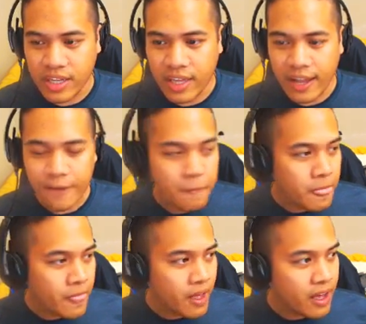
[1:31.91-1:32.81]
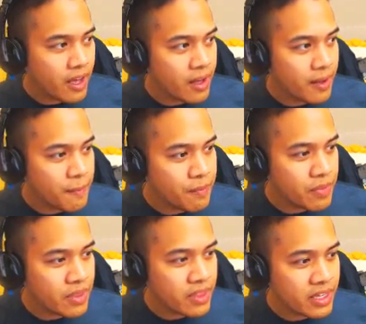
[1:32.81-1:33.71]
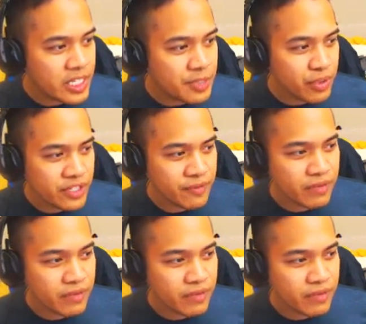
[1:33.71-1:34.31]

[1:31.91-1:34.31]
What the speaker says: That the inspiration